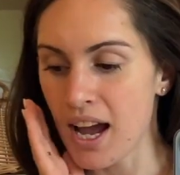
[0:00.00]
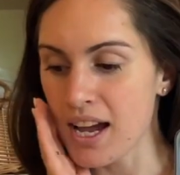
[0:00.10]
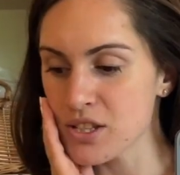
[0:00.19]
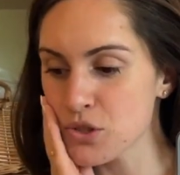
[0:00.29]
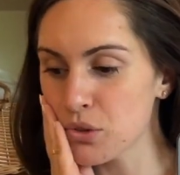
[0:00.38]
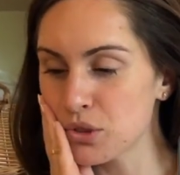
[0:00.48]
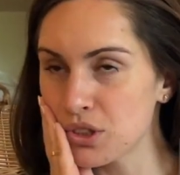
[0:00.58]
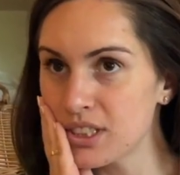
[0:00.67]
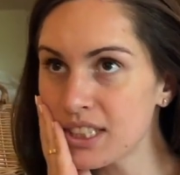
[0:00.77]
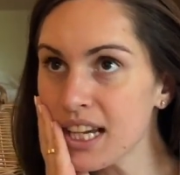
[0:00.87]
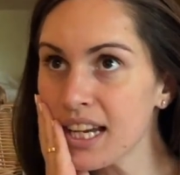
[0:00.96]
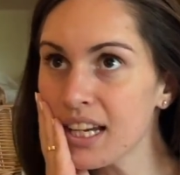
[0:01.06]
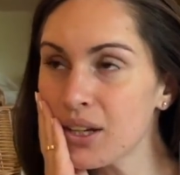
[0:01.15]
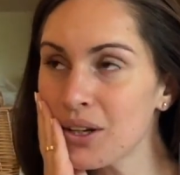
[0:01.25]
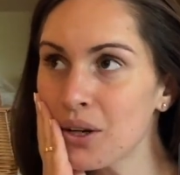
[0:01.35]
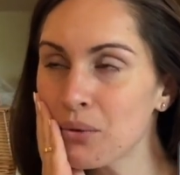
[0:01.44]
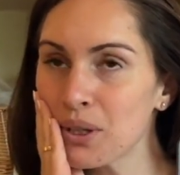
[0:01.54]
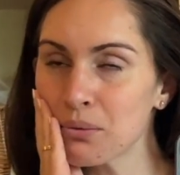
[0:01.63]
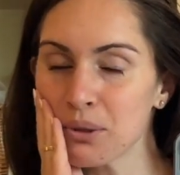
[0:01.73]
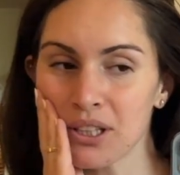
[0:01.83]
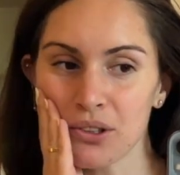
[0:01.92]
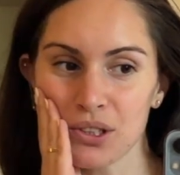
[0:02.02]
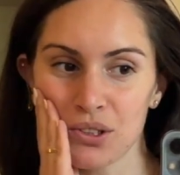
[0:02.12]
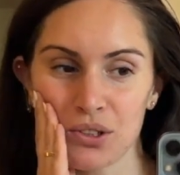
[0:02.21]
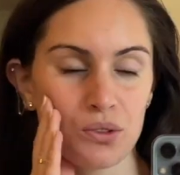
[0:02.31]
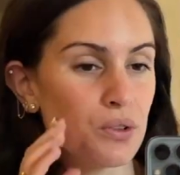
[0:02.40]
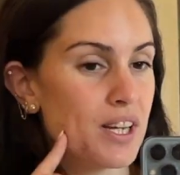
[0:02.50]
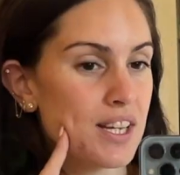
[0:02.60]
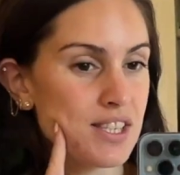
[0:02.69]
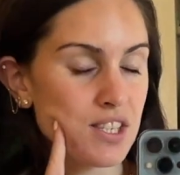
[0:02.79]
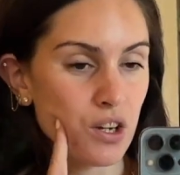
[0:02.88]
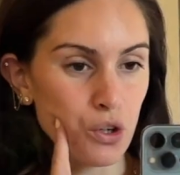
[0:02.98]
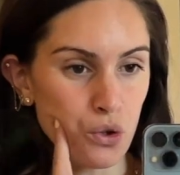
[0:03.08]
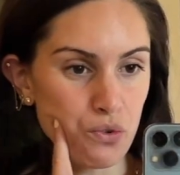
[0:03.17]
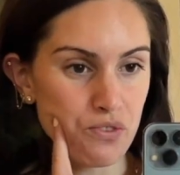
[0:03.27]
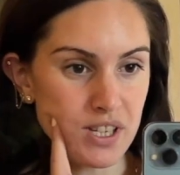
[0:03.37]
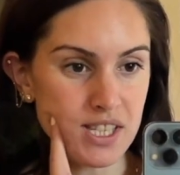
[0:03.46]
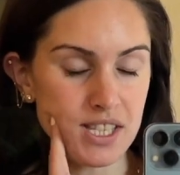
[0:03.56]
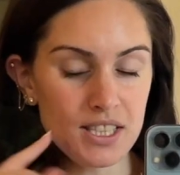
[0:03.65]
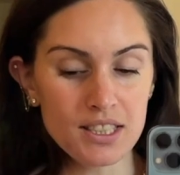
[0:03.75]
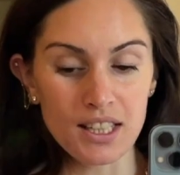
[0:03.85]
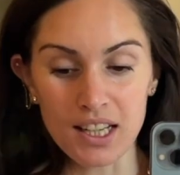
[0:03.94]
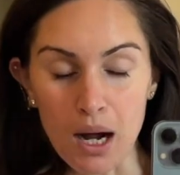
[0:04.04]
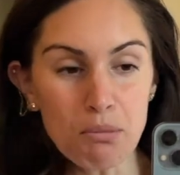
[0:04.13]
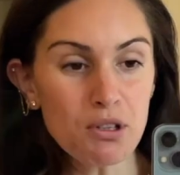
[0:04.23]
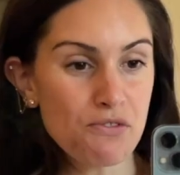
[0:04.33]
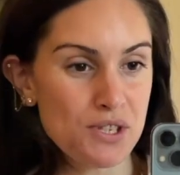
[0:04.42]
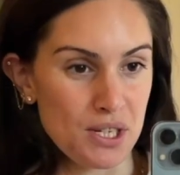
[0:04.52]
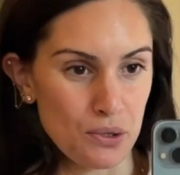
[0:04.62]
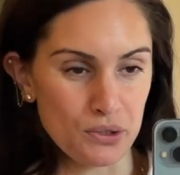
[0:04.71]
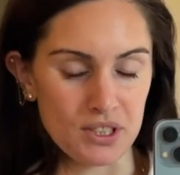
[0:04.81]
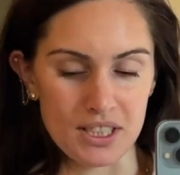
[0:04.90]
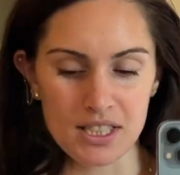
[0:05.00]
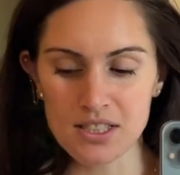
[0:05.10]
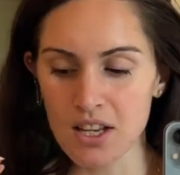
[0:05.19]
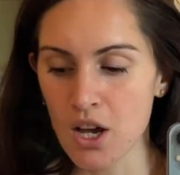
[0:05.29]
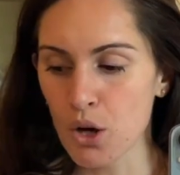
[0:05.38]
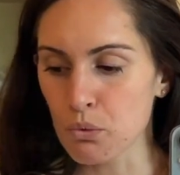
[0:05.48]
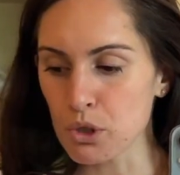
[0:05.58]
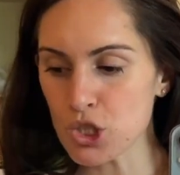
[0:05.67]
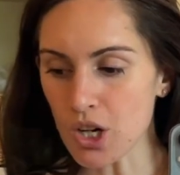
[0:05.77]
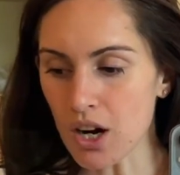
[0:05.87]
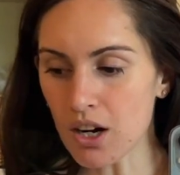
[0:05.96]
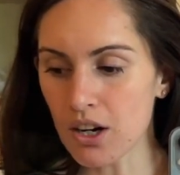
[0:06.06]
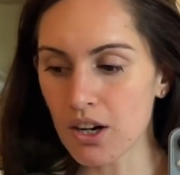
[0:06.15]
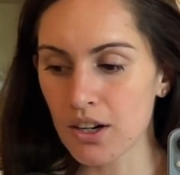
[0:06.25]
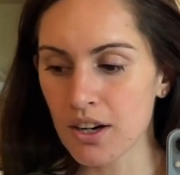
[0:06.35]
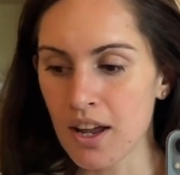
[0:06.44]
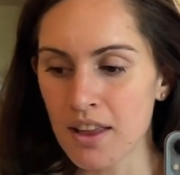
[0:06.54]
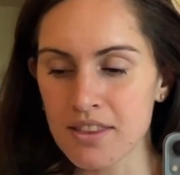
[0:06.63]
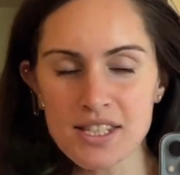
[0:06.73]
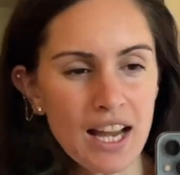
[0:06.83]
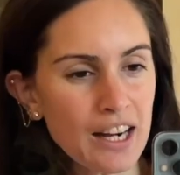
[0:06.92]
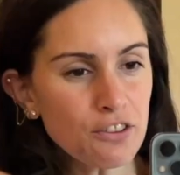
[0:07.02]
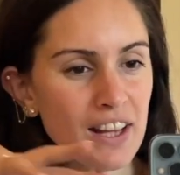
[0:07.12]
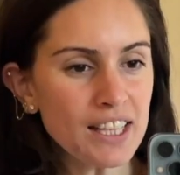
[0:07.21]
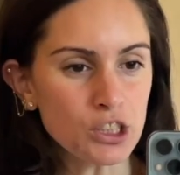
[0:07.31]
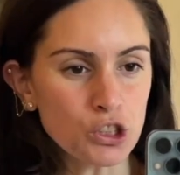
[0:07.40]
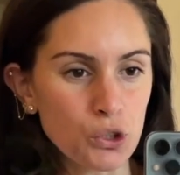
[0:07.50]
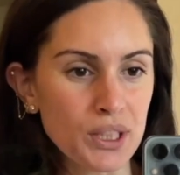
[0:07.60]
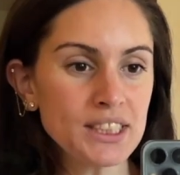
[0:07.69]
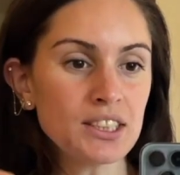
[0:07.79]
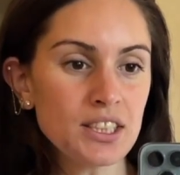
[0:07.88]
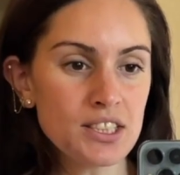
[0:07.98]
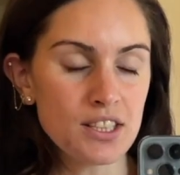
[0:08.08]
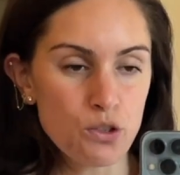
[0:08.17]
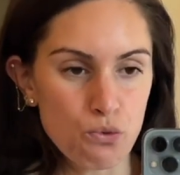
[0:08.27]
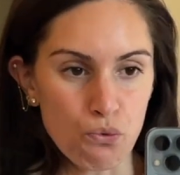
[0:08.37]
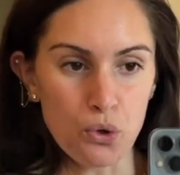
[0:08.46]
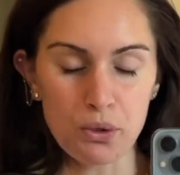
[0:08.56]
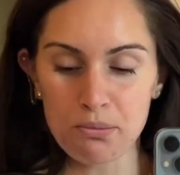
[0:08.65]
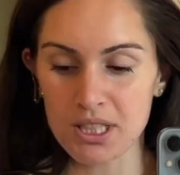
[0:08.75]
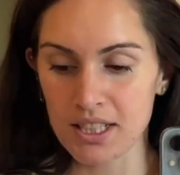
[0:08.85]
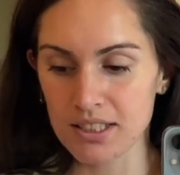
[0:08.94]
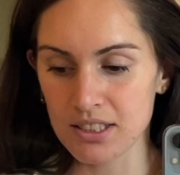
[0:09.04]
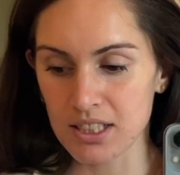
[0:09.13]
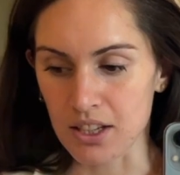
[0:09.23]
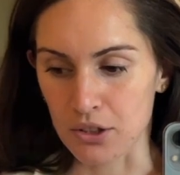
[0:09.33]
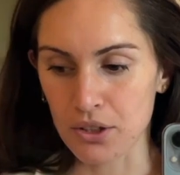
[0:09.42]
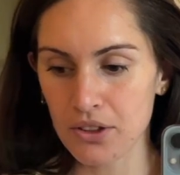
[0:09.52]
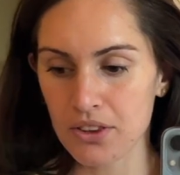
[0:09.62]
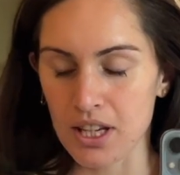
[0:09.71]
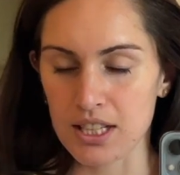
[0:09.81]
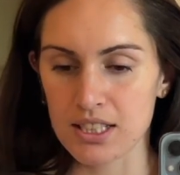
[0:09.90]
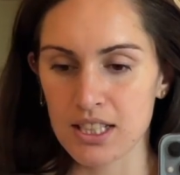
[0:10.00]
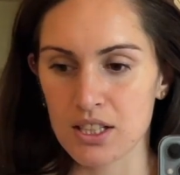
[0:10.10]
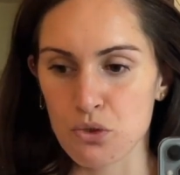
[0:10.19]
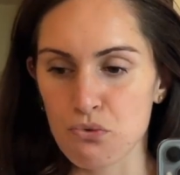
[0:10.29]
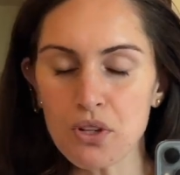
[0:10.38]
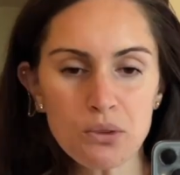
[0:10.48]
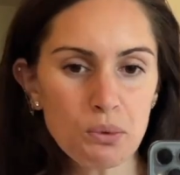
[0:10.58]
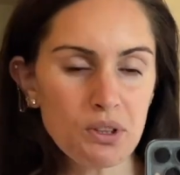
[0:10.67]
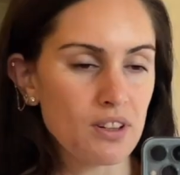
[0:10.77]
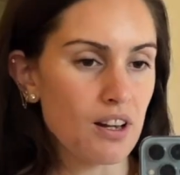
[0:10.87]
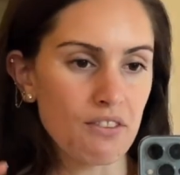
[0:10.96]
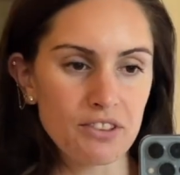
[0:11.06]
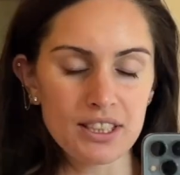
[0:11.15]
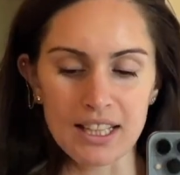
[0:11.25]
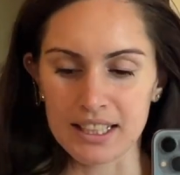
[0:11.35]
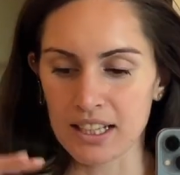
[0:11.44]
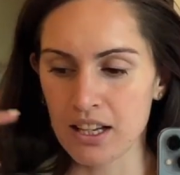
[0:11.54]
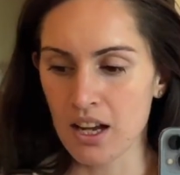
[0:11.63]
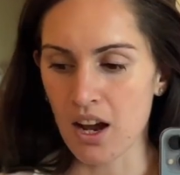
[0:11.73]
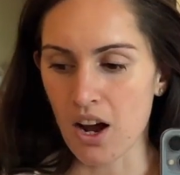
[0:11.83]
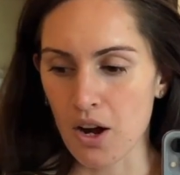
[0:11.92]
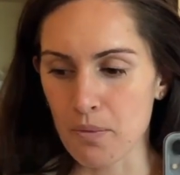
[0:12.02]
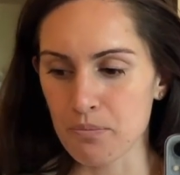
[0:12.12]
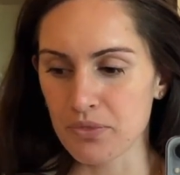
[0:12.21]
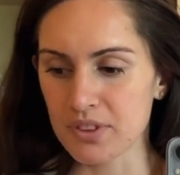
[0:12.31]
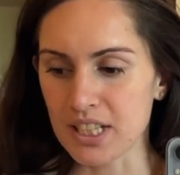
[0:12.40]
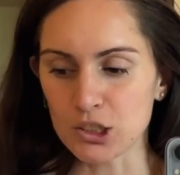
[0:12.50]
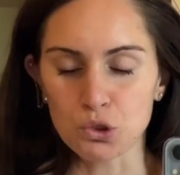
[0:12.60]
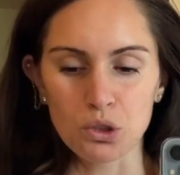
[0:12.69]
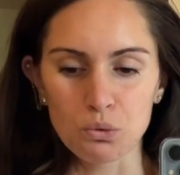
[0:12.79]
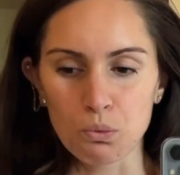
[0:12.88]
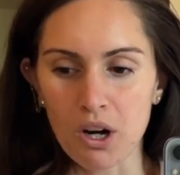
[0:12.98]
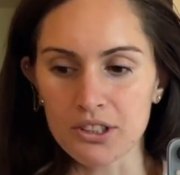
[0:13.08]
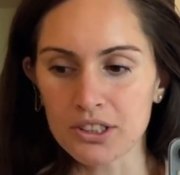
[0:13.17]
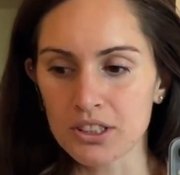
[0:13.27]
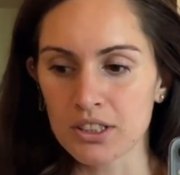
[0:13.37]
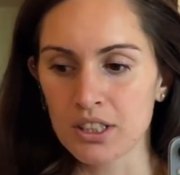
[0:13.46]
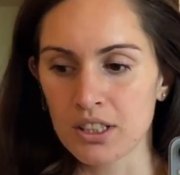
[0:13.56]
And so today what we're going to do is go visit a couple of cenotes, which are this kind of like craters that formed in the earth, and they're filled with lovely like natural water.